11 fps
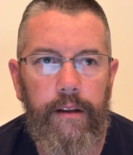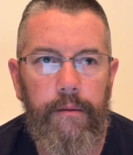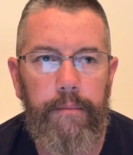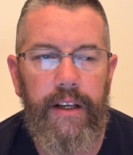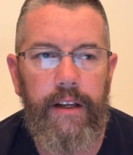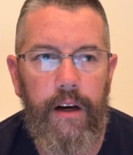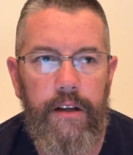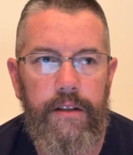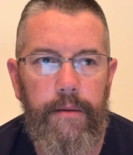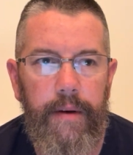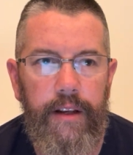
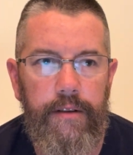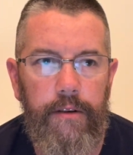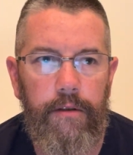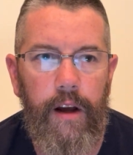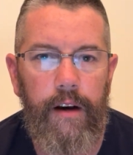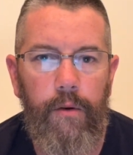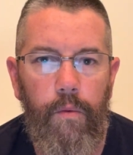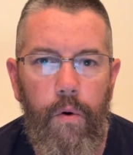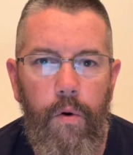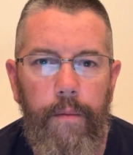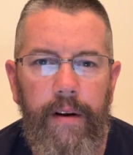because the meat's still kind of
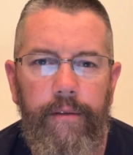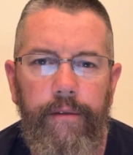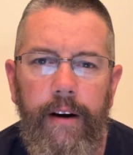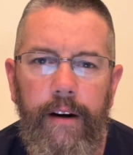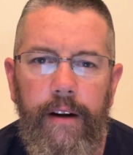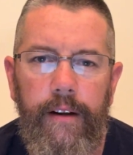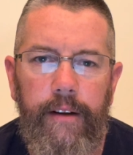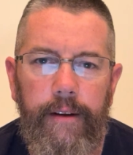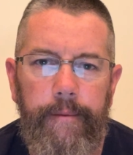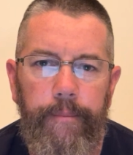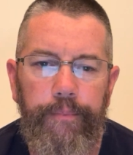warm and
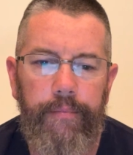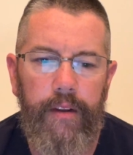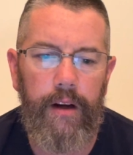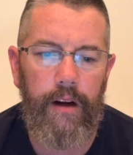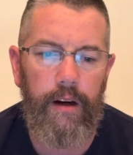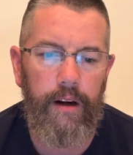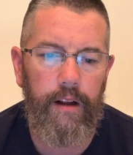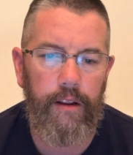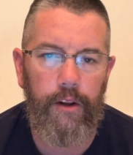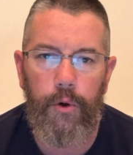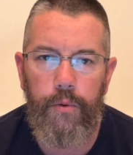very
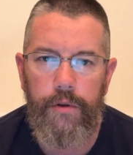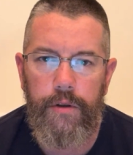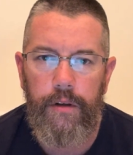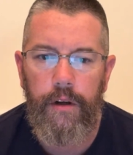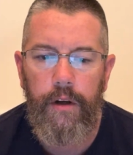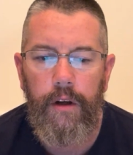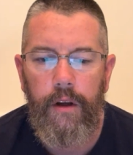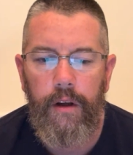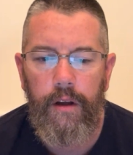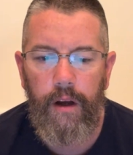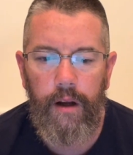loose,
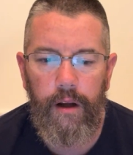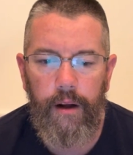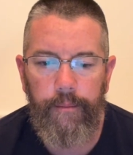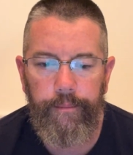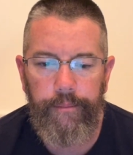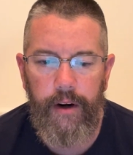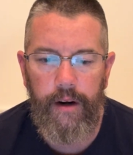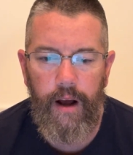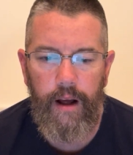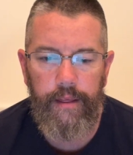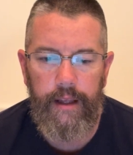they're
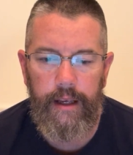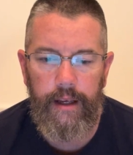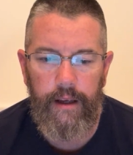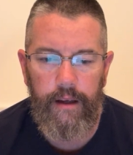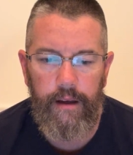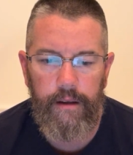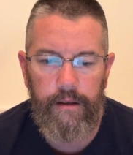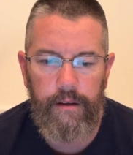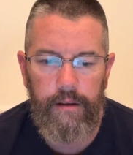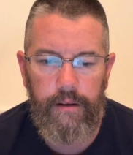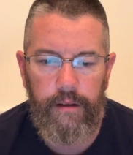not the
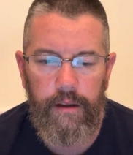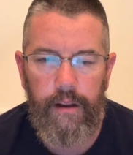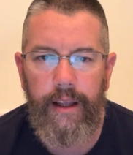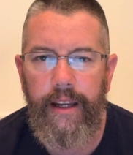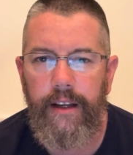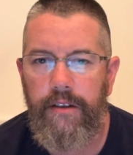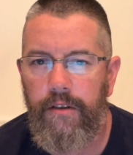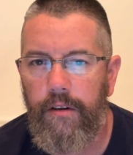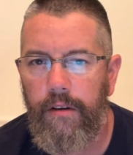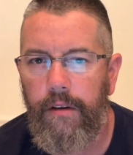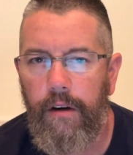cleanest,
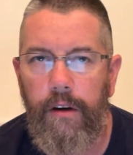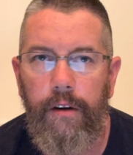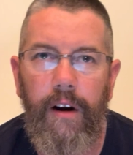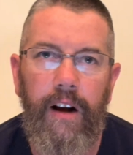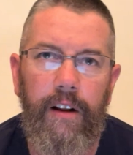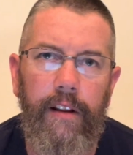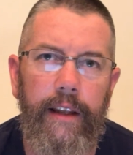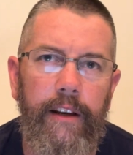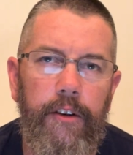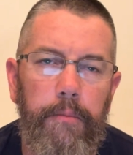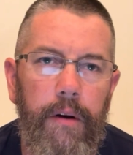or not
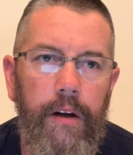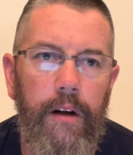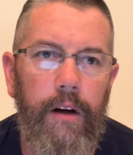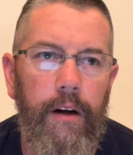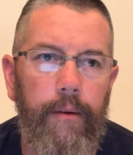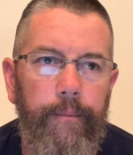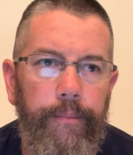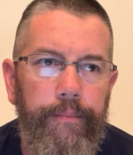cleanest, but I